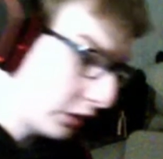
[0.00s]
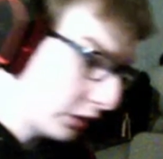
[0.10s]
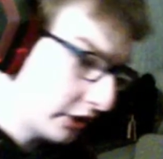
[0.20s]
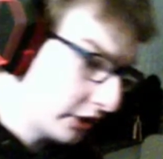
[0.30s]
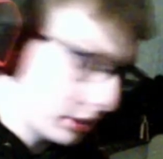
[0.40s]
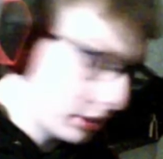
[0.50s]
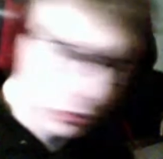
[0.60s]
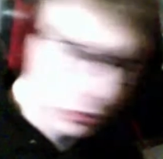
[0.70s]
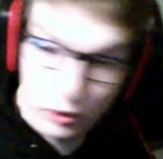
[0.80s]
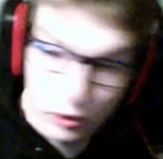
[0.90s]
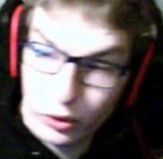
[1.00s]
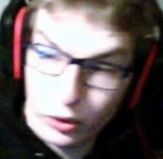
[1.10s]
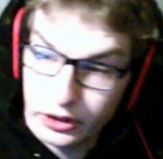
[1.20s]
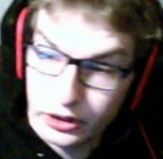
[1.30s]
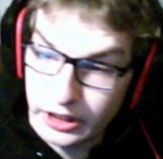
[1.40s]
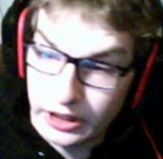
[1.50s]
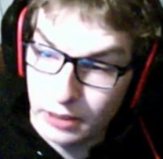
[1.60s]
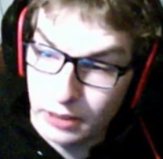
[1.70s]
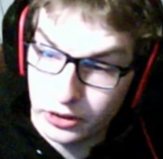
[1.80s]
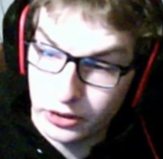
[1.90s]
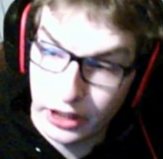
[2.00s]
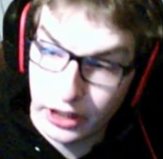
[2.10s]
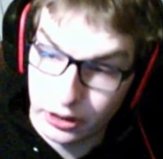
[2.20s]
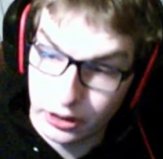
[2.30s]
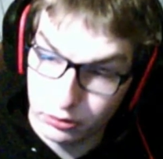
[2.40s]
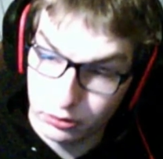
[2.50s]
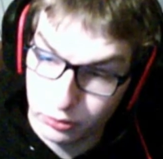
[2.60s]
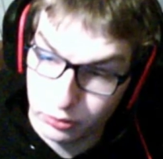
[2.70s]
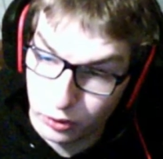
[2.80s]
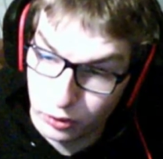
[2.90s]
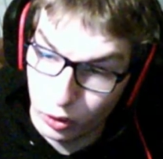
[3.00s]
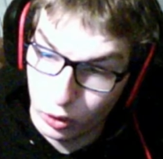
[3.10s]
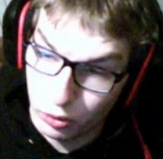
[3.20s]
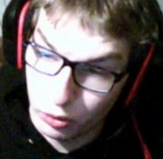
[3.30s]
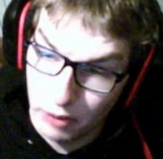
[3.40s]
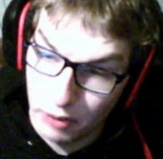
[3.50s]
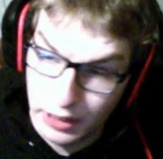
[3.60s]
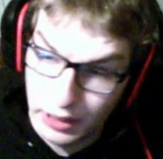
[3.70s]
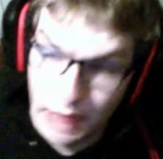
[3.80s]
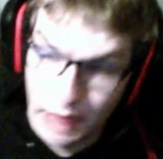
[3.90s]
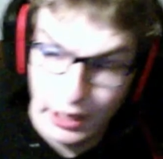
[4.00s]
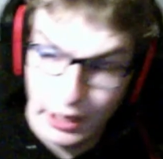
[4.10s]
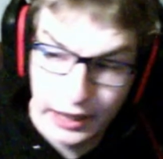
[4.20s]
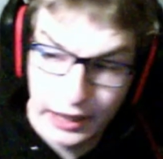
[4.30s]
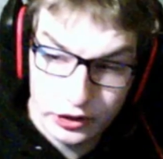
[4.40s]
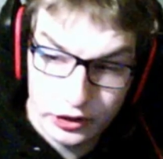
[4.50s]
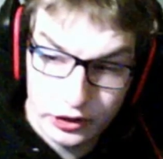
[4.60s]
up a recording setup so that I can record webcam and